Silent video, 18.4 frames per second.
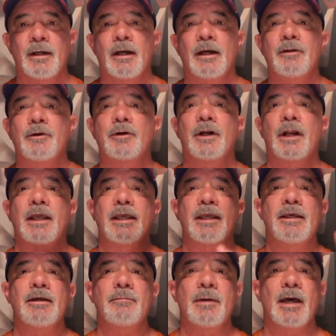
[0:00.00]
and they're going
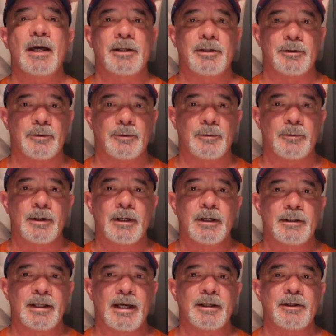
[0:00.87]
to email you
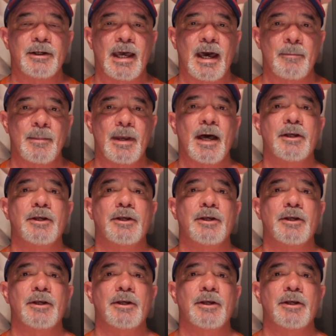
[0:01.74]
that you got mail.